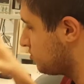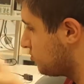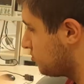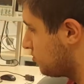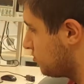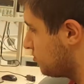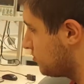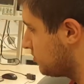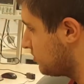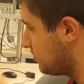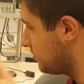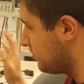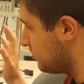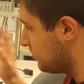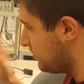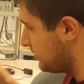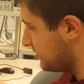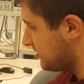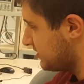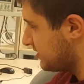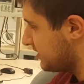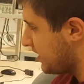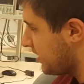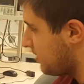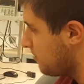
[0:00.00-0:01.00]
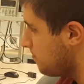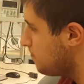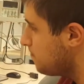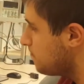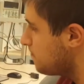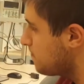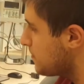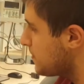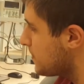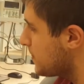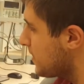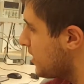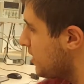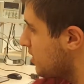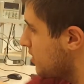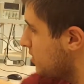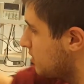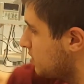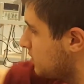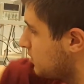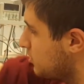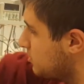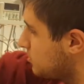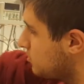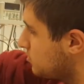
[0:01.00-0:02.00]
to the Risk game.
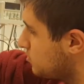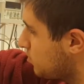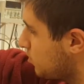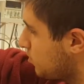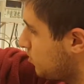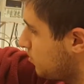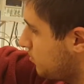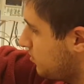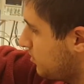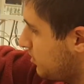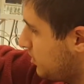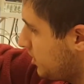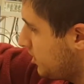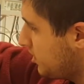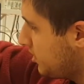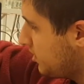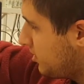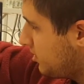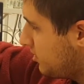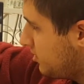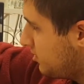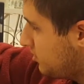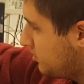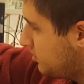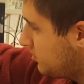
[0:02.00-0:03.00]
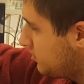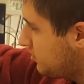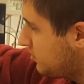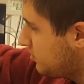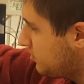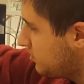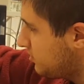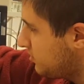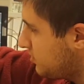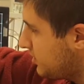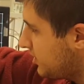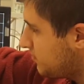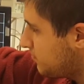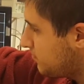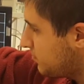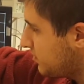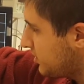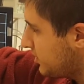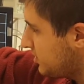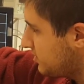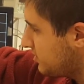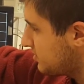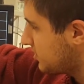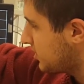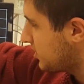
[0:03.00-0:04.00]
So the red player's